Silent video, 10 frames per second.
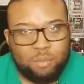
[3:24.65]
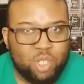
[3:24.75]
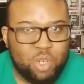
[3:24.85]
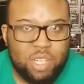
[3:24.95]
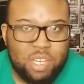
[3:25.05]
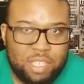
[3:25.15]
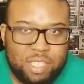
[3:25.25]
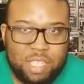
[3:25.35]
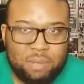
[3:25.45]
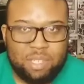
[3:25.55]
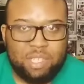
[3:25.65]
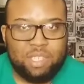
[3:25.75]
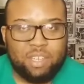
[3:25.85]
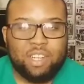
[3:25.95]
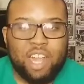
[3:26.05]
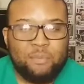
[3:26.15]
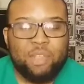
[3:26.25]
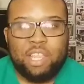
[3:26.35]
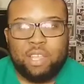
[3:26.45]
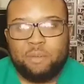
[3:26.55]
Joining the gym this year. I
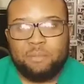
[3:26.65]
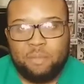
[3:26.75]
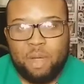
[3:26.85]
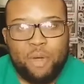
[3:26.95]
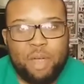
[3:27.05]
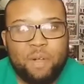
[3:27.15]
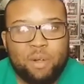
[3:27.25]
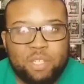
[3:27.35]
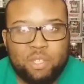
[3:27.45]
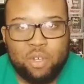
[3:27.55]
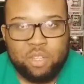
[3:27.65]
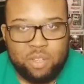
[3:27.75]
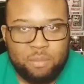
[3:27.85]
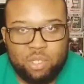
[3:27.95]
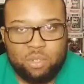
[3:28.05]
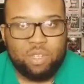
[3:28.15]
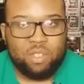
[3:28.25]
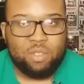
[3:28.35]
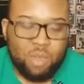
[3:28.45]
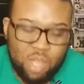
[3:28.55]
really am. My wife already joined, and I'm gonna join
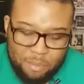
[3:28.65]
too.